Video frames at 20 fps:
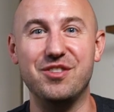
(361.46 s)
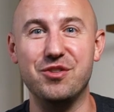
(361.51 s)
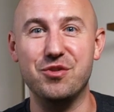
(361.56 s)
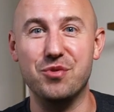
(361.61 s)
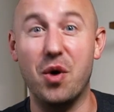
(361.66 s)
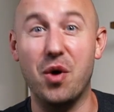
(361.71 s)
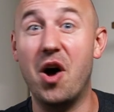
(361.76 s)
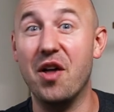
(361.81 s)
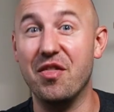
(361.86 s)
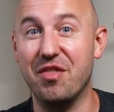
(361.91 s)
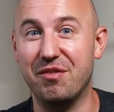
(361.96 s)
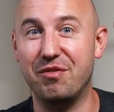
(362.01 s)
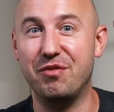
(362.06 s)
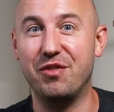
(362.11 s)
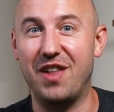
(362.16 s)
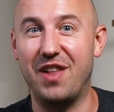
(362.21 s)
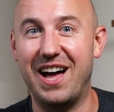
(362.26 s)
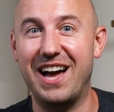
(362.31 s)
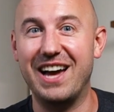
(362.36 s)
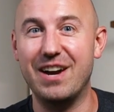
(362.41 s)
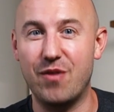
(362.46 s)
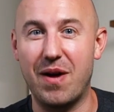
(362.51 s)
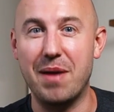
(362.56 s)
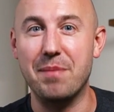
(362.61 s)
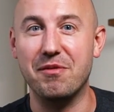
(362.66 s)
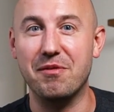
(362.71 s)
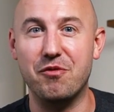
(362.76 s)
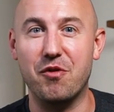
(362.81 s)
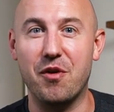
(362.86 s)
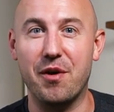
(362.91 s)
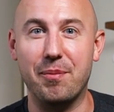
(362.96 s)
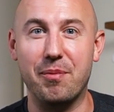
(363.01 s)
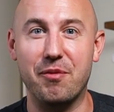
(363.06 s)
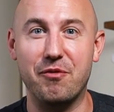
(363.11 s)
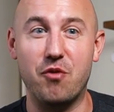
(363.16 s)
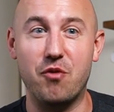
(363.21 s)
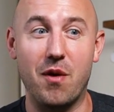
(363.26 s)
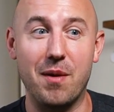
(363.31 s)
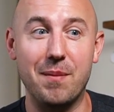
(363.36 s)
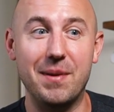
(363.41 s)
to, on the fly, right before a
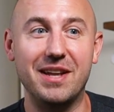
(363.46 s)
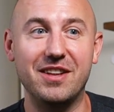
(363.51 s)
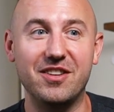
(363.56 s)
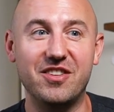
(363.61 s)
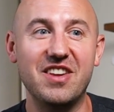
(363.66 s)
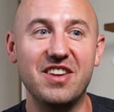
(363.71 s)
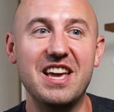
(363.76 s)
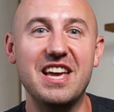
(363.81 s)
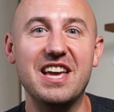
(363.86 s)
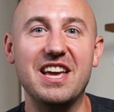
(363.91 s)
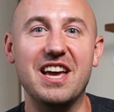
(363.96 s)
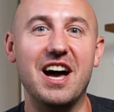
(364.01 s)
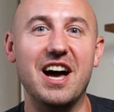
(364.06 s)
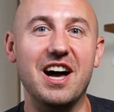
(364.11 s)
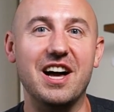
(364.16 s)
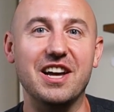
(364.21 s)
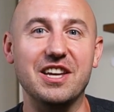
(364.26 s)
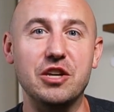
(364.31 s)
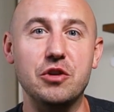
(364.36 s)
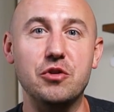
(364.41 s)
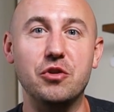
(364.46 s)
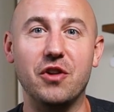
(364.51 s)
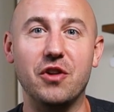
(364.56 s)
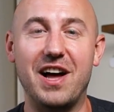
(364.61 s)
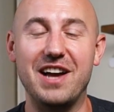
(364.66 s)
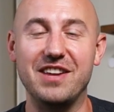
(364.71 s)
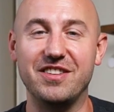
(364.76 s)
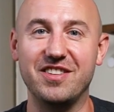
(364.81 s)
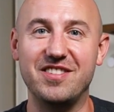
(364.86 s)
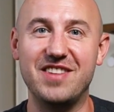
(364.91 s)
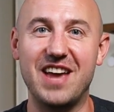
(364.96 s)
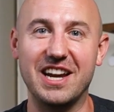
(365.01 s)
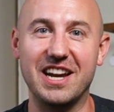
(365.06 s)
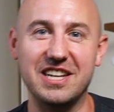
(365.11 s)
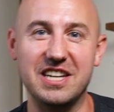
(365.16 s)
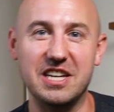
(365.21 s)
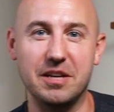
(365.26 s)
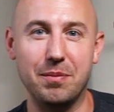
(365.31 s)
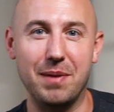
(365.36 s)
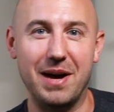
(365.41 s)
performance, utilize a
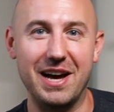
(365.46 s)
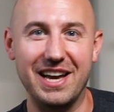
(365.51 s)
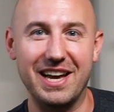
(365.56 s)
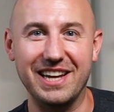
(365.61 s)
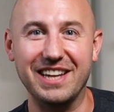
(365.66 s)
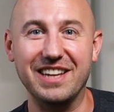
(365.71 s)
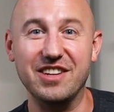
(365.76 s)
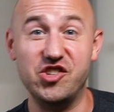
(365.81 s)
technique by